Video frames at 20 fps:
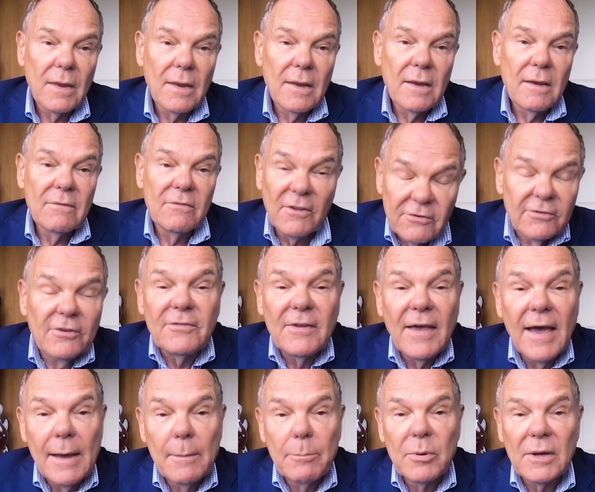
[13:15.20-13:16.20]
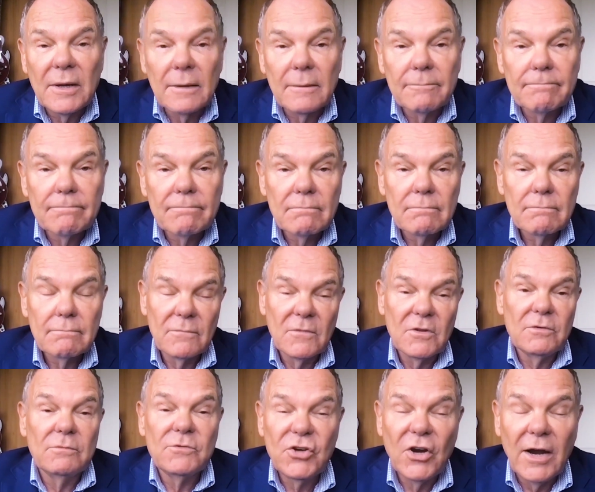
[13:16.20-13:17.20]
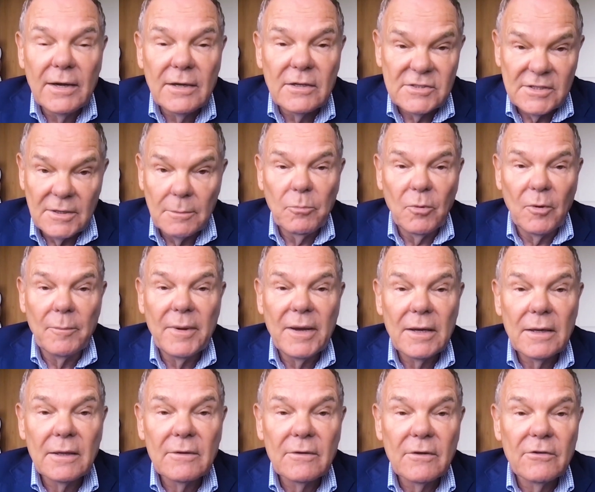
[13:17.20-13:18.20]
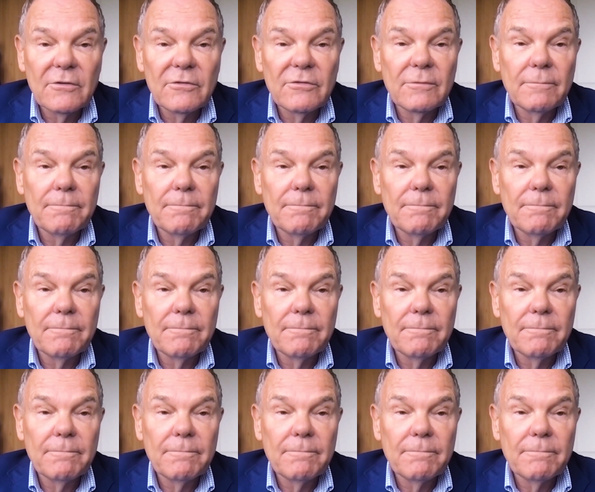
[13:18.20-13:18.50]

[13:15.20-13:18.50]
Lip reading: This is happening. China is implementing this.